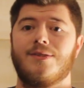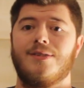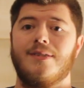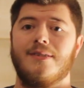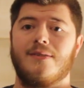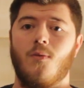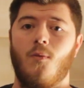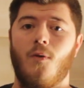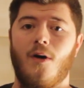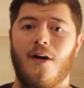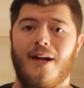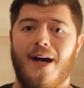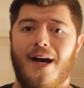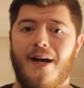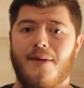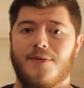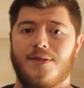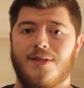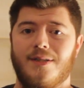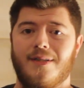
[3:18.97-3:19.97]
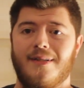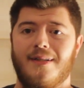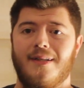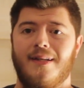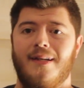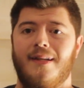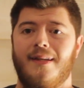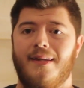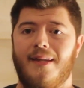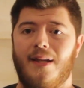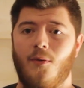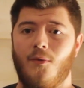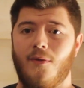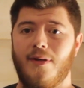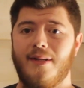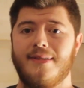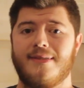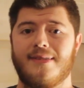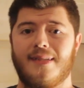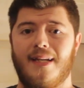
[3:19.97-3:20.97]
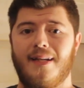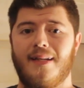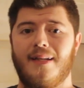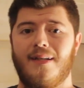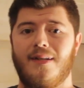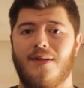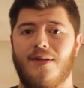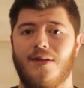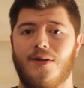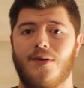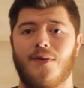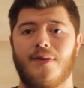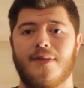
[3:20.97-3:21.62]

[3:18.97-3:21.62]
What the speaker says: just one option that we decided to do,